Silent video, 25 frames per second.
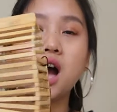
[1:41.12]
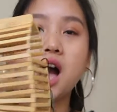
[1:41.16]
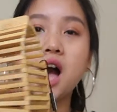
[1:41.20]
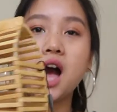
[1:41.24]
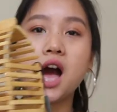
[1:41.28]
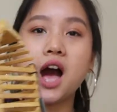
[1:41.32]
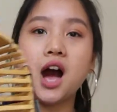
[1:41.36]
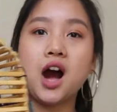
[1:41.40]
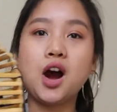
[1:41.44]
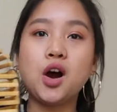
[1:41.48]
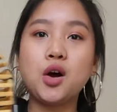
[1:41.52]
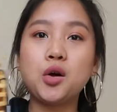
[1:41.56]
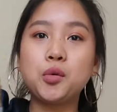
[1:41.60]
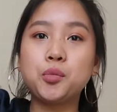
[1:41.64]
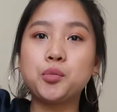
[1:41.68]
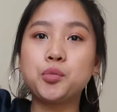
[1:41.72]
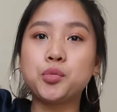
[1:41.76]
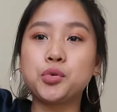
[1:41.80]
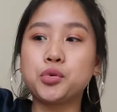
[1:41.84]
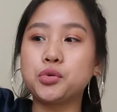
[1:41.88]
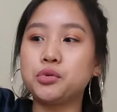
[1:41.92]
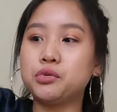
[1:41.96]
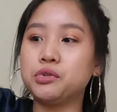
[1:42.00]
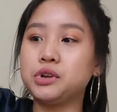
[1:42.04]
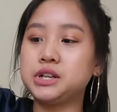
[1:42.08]
How
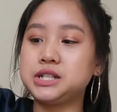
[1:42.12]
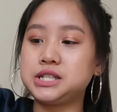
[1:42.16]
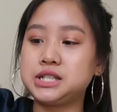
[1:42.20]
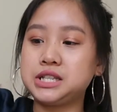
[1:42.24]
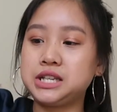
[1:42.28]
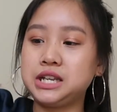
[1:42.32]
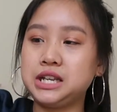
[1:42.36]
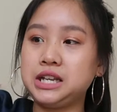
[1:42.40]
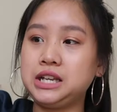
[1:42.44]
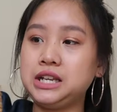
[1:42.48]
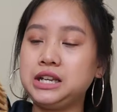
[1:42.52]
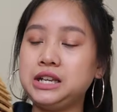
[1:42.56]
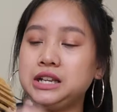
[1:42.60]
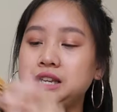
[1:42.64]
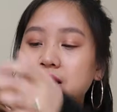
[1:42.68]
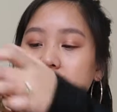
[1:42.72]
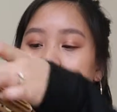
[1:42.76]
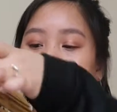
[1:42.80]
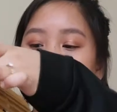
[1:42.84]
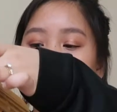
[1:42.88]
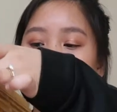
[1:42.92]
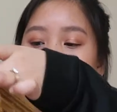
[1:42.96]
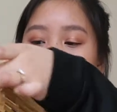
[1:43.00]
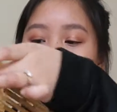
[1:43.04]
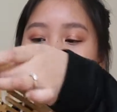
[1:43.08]
pretty
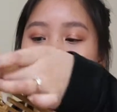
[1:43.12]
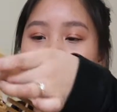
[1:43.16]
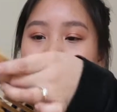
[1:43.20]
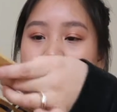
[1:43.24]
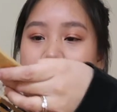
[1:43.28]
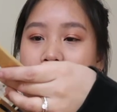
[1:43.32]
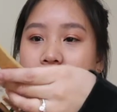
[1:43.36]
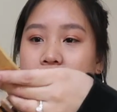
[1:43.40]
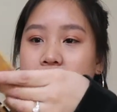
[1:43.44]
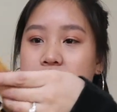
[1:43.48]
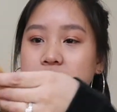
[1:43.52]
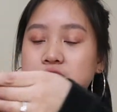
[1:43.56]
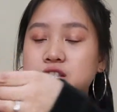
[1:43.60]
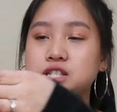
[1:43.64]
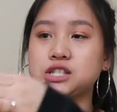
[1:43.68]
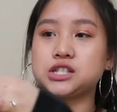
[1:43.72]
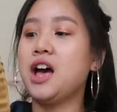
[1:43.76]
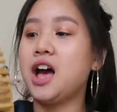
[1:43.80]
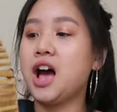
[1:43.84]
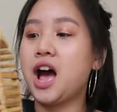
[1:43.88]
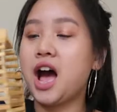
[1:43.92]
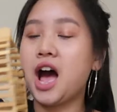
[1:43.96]
is that?